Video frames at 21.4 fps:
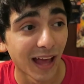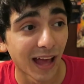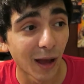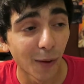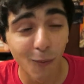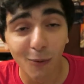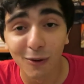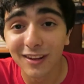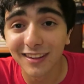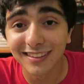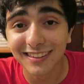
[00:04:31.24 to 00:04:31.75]
I
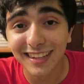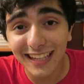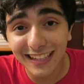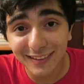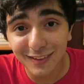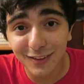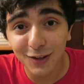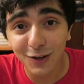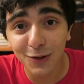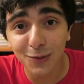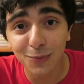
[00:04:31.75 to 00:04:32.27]
want to say
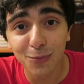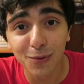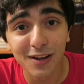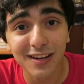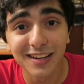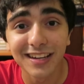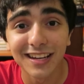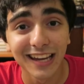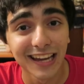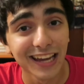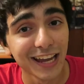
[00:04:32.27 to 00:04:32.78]
it's a good
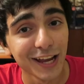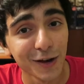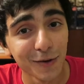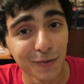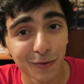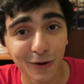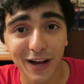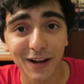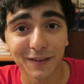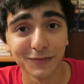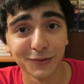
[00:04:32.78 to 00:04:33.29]
one.
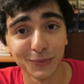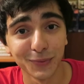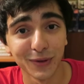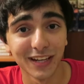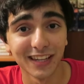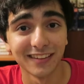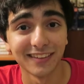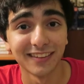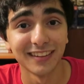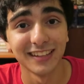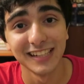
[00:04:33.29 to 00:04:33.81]
we'll have to wait
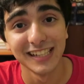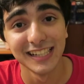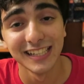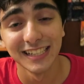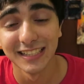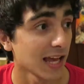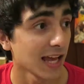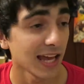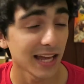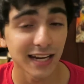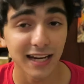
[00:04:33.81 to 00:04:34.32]
and see.
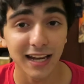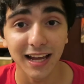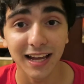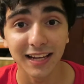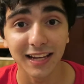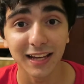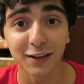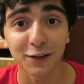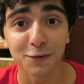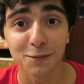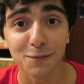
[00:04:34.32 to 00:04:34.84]
And I
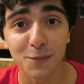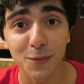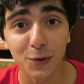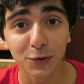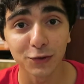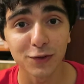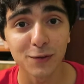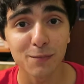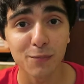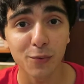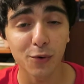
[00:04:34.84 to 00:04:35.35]
guess
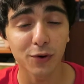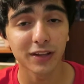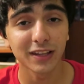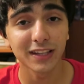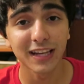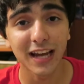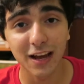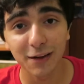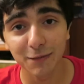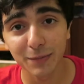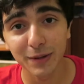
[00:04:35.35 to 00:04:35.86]
most
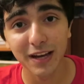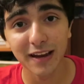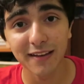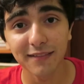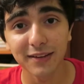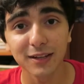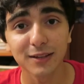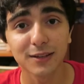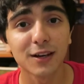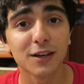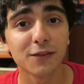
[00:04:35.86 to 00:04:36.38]
importantly, I've been
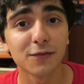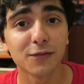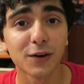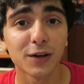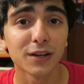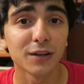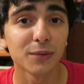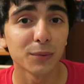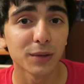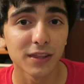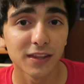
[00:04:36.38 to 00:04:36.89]
having a lot of
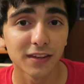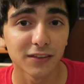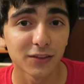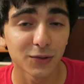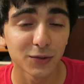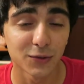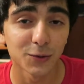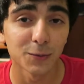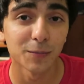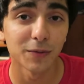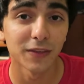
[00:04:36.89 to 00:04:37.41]
fun with this
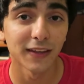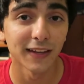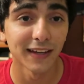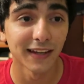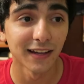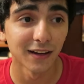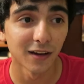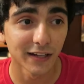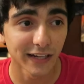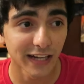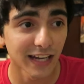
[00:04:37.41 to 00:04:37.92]
YouTube
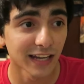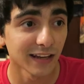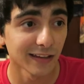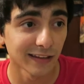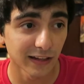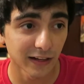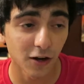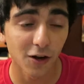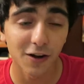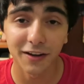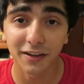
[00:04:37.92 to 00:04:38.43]
thing. Again,
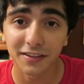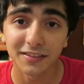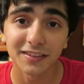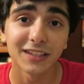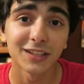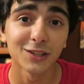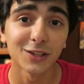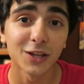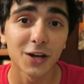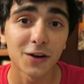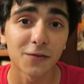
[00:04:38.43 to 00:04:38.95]
like
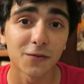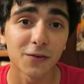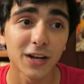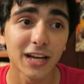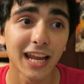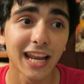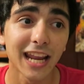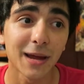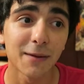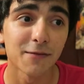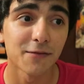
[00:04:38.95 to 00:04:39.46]
honestly, a lot of
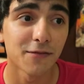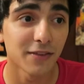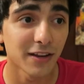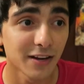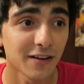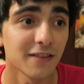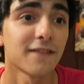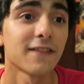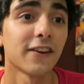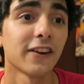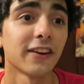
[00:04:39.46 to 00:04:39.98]
fun, and I'm
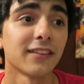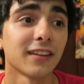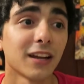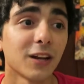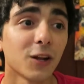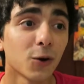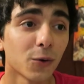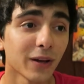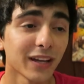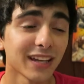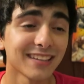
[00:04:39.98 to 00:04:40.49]
very, very
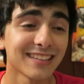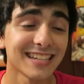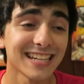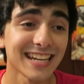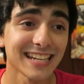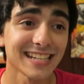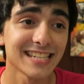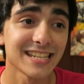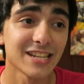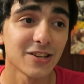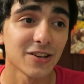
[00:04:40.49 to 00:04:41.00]
excited going into
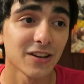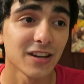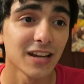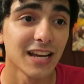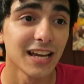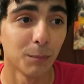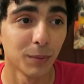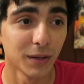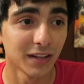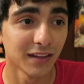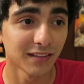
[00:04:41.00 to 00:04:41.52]
next year
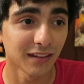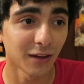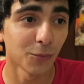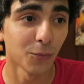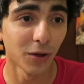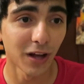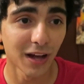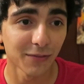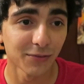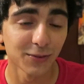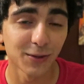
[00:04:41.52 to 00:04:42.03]
because I
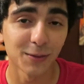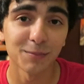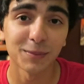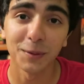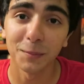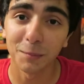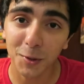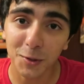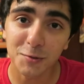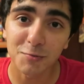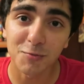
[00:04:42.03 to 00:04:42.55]
will have
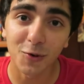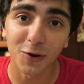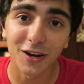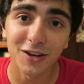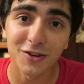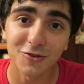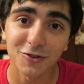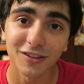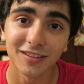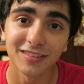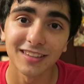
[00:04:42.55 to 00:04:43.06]
something much more
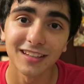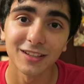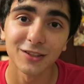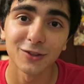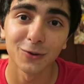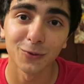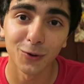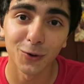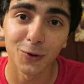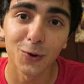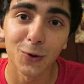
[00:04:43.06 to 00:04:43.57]
interesting
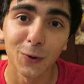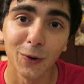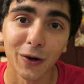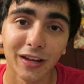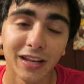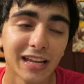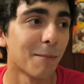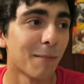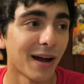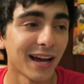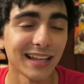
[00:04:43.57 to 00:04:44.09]
to
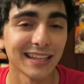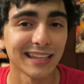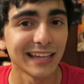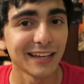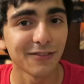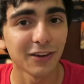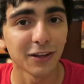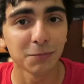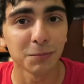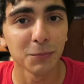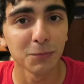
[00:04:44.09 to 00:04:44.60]
record. My
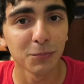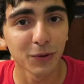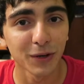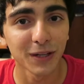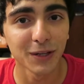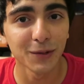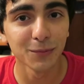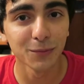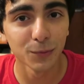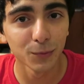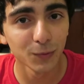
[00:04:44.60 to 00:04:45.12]
life has been
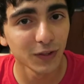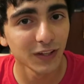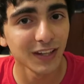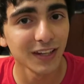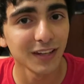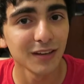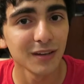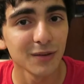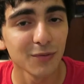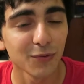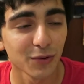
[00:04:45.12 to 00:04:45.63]
pretty
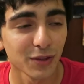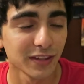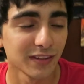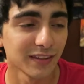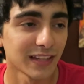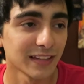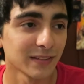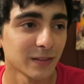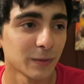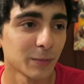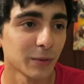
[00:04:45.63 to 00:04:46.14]
routine for these
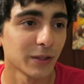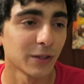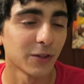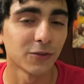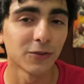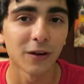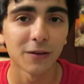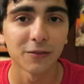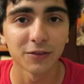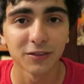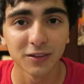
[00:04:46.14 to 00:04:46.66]
last couple of
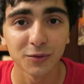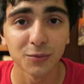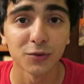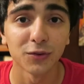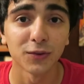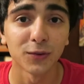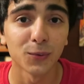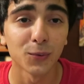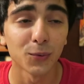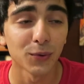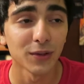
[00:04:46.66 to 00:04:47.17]
years, obviously
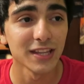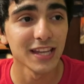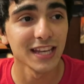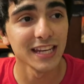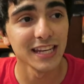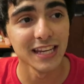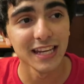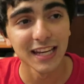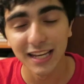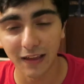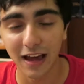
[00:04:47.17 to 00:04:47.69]
with school, and
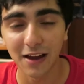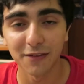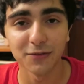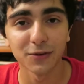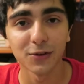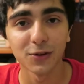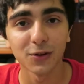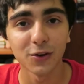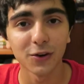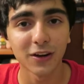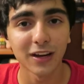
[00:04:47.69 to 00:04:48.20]
then
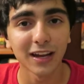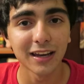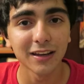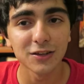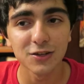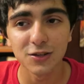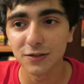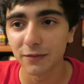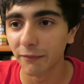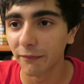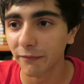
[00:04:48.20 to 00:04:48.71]
after the
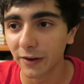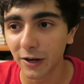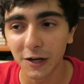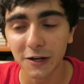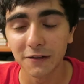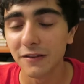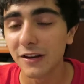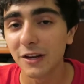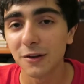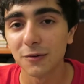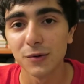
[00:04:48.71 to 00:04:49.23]
hurricane, just
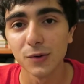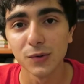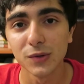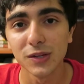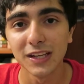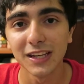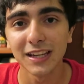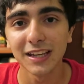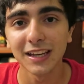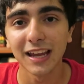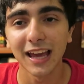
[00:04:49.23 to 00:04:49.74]
very, very
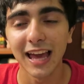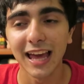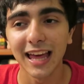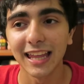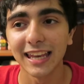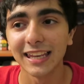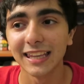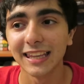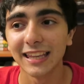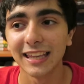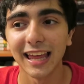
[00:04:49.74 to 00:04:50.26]
routine,
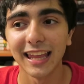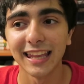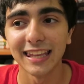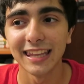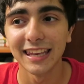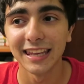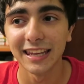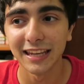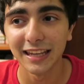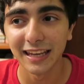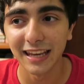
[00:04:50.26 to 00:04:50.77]

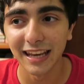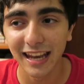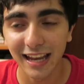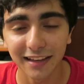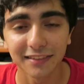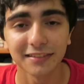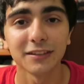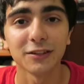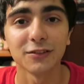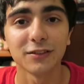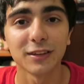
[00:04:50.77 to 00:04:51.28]
and
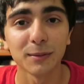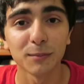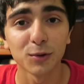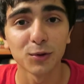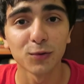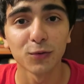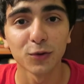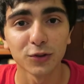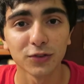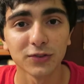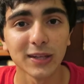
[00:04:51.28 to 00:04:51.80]
next year is going to be
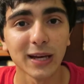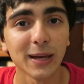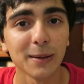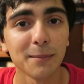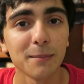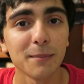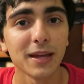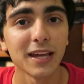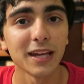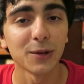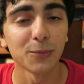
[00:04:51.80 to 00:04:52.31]
the first
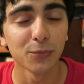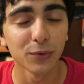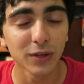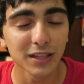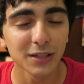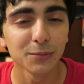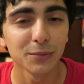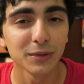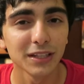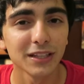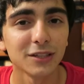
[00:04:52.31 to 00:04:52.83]
time in a
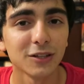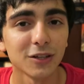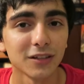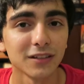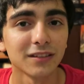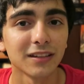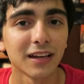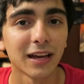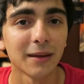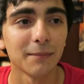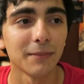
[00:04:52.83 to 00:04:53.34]
really, really
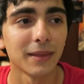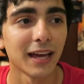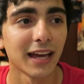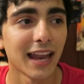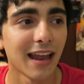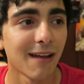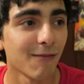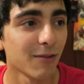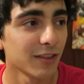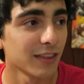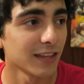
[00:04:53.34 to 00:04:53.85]
long time that
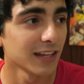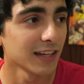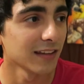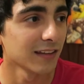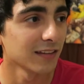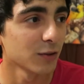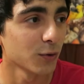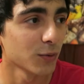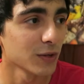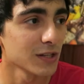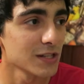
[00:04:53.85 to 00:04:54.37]
everything
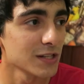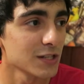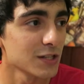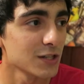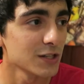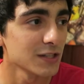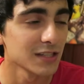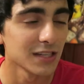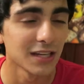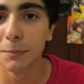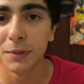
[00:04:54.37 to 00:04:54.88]
is going to
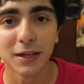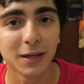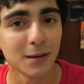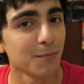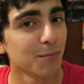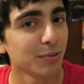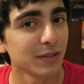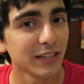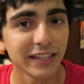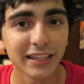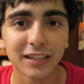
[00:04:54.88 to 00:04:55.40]
just be
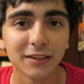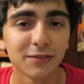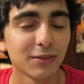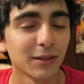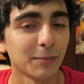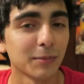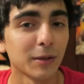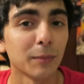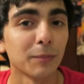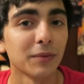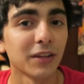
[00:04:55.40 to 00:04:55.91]
completely
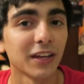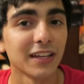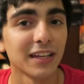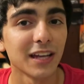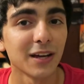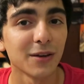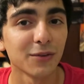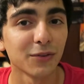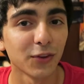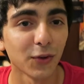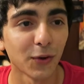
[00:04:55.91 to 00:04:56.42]
flipped upside
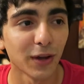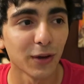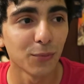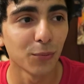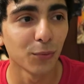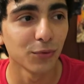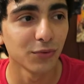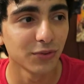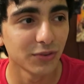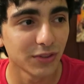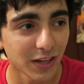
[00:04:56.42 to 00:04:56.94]
down. So it
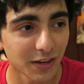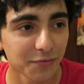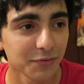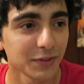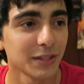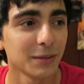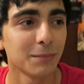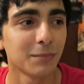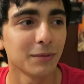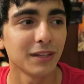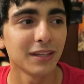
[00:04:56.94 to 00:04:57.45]
will
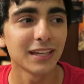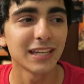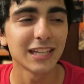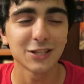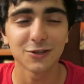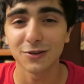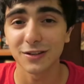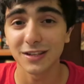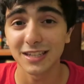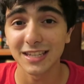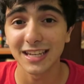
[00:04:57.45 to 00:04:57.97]
definitely be
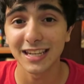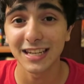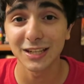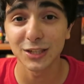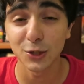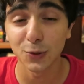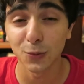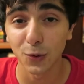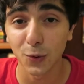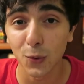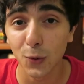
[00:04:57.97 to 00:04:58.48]
interesting
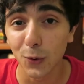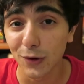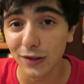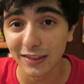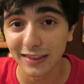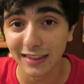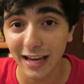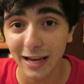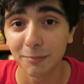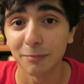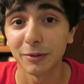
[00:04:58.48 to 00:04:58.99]
to
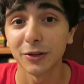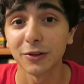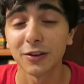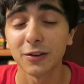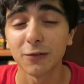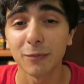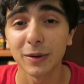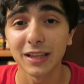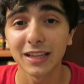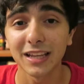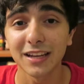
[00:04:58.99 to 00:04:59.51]
record that period
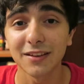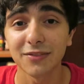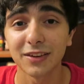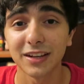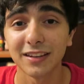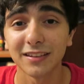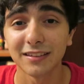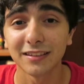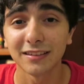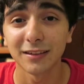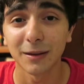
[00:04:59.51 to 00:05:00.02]
of my life,
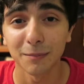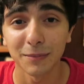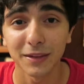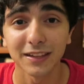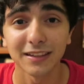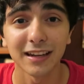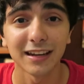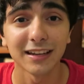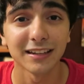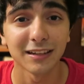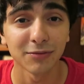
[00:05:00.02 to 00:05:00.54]
and it's
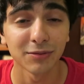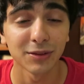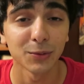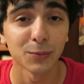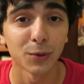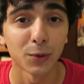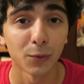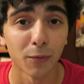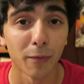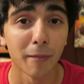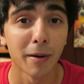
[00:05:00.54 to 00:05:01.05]
something that I definitely
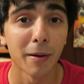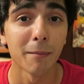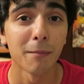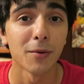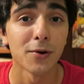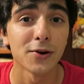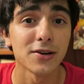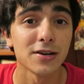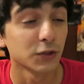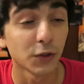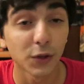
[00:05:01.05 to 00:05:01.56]
want to
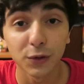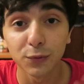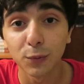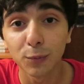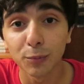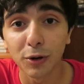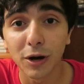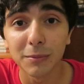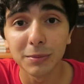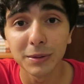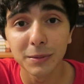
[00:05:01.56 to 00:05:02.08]
remember. So this
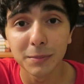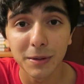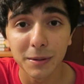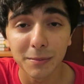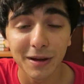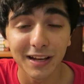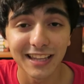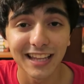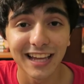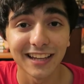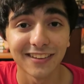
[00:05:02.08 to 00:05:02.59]
will probably be
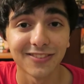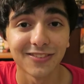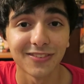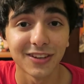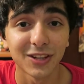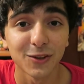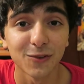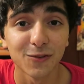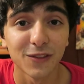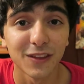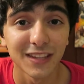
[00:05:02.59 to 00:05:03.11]
my last
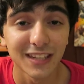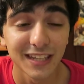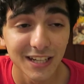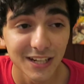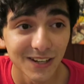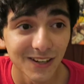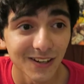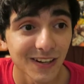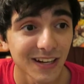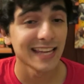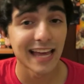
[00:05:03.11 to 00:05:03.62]
video of the year.